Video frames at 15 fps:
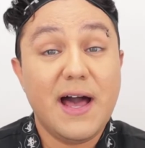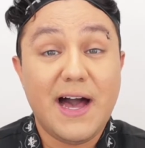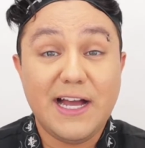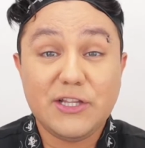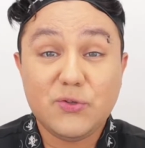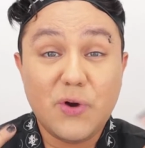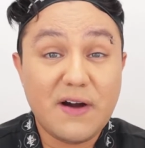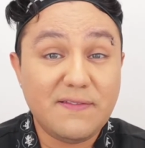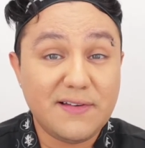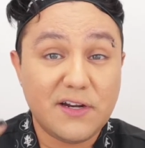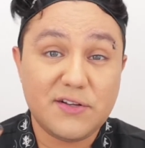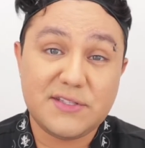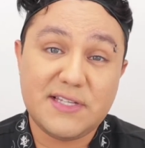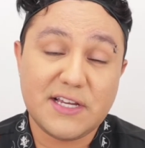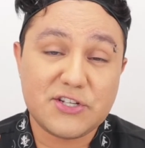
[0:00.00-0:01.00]
I do have a lot
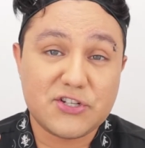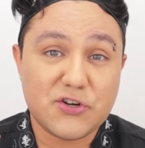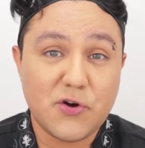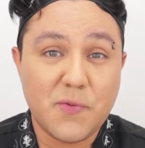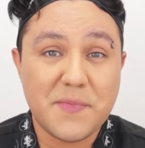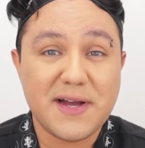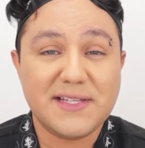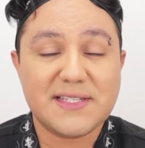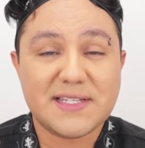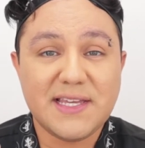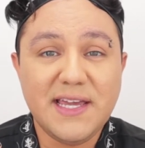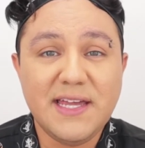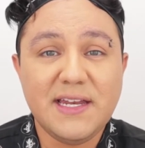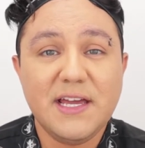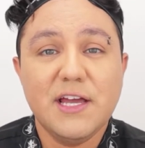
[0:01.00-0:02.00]
of texture on my
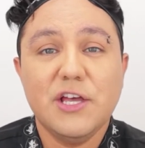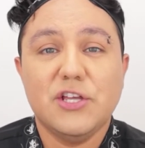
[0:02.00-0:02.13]
skin,